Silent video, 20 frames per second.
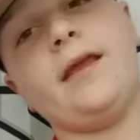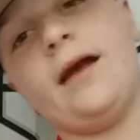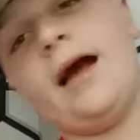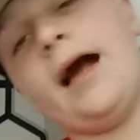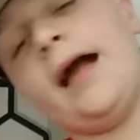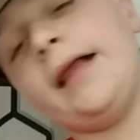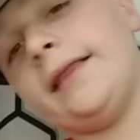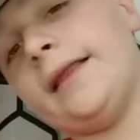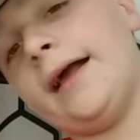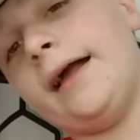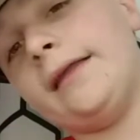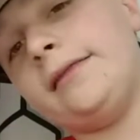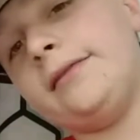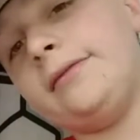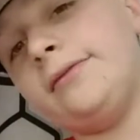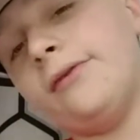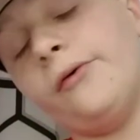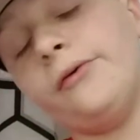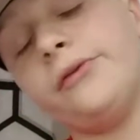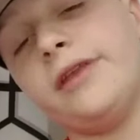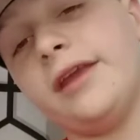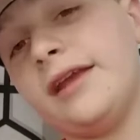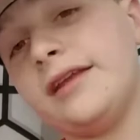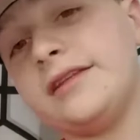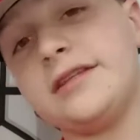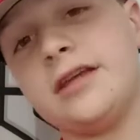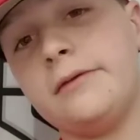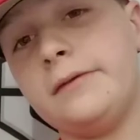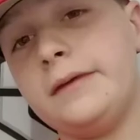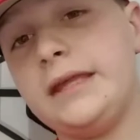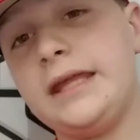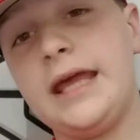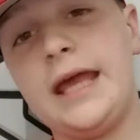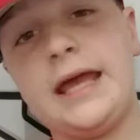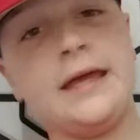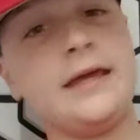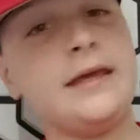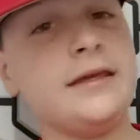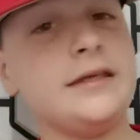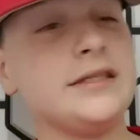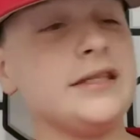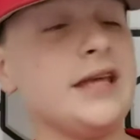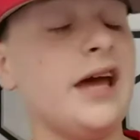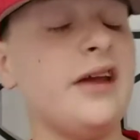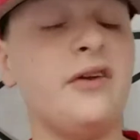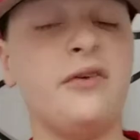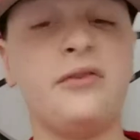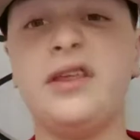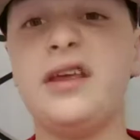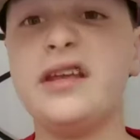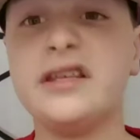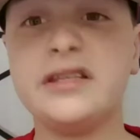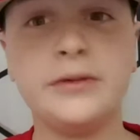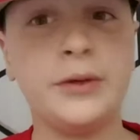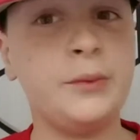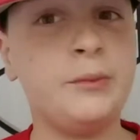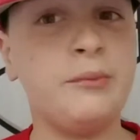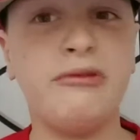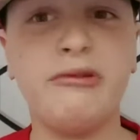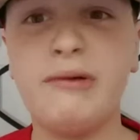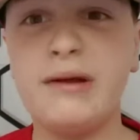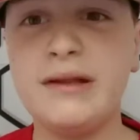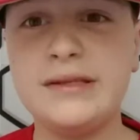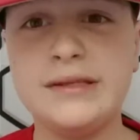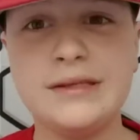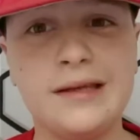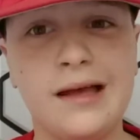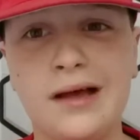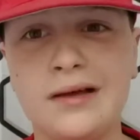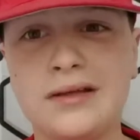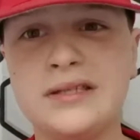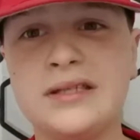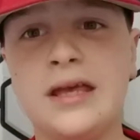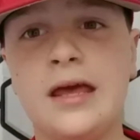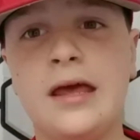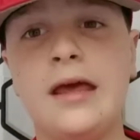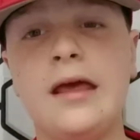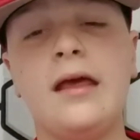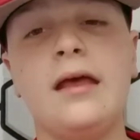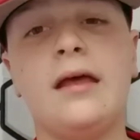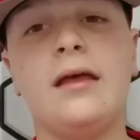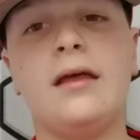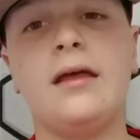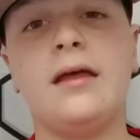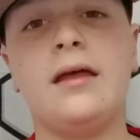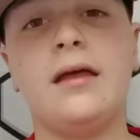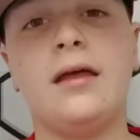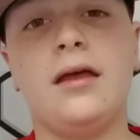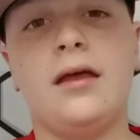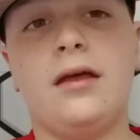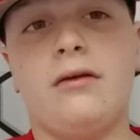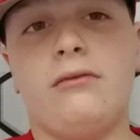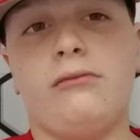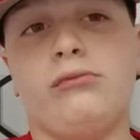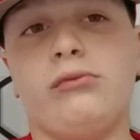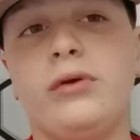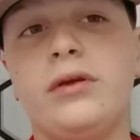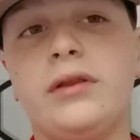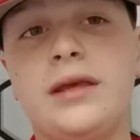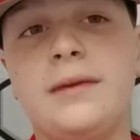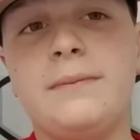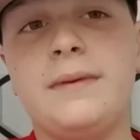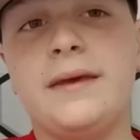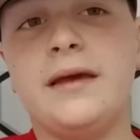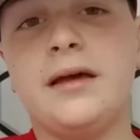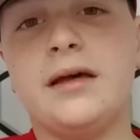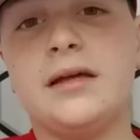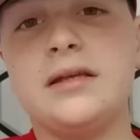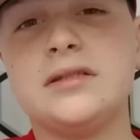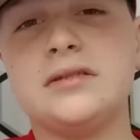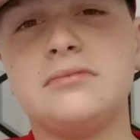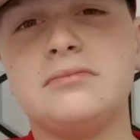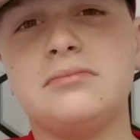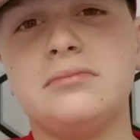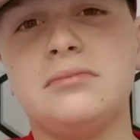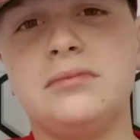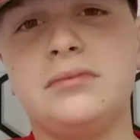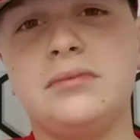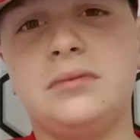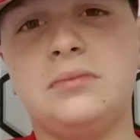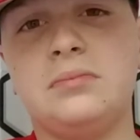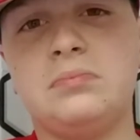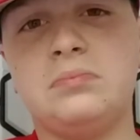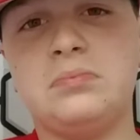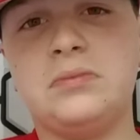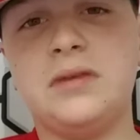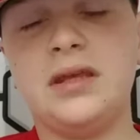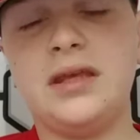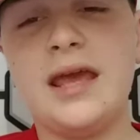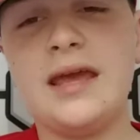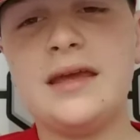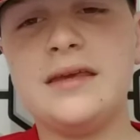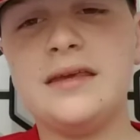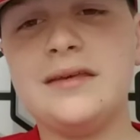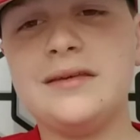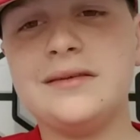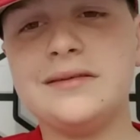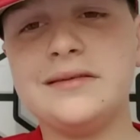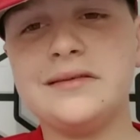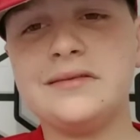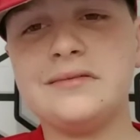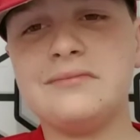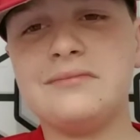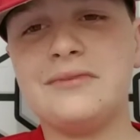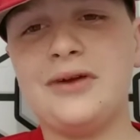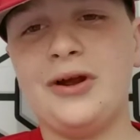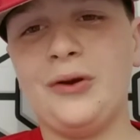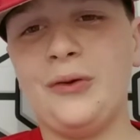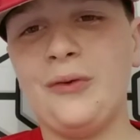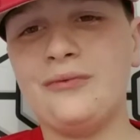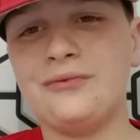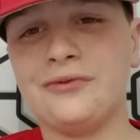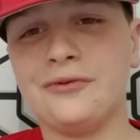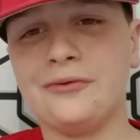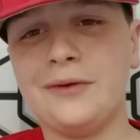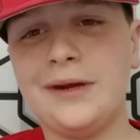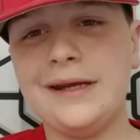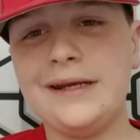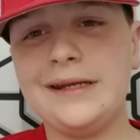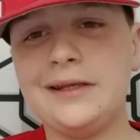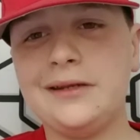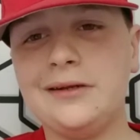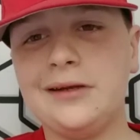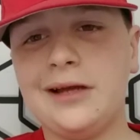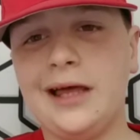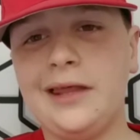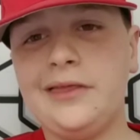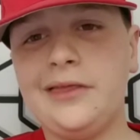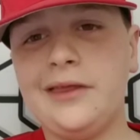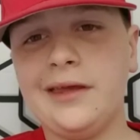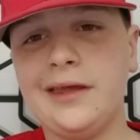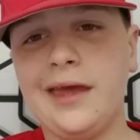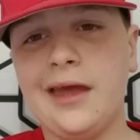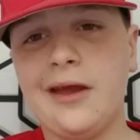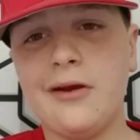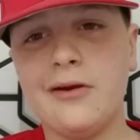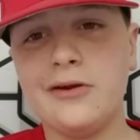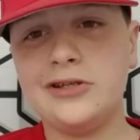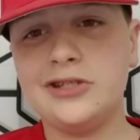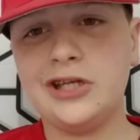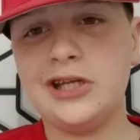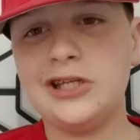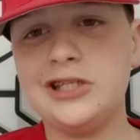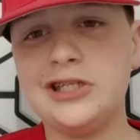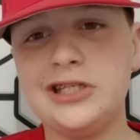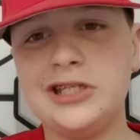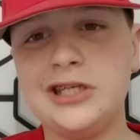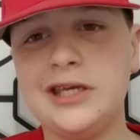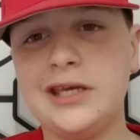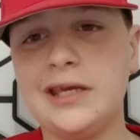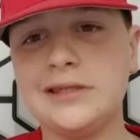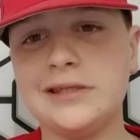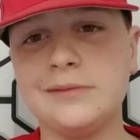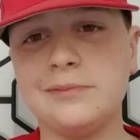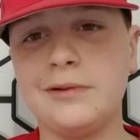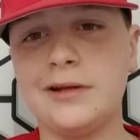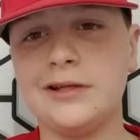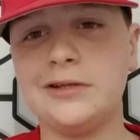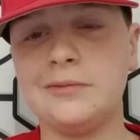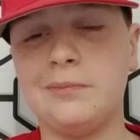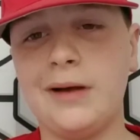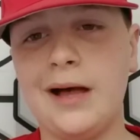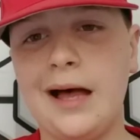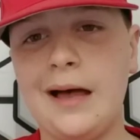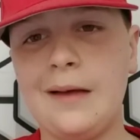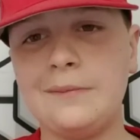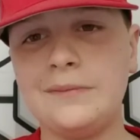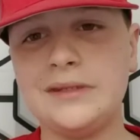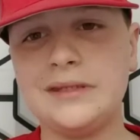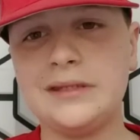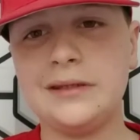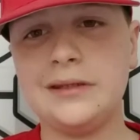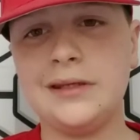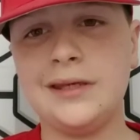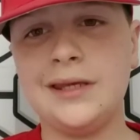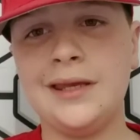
I, I don't think it's going to be the Yankees. I don't think it's going to be Red Sox. Really, because the Yankees are overrated, I think. Aaron Judge, he hits a bunch of bombs.